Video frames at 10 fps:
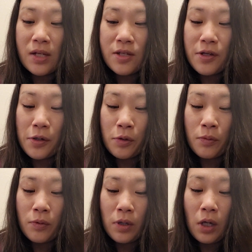So,
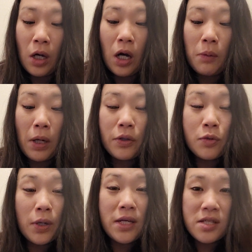about the
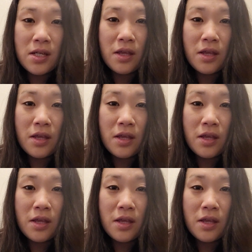racing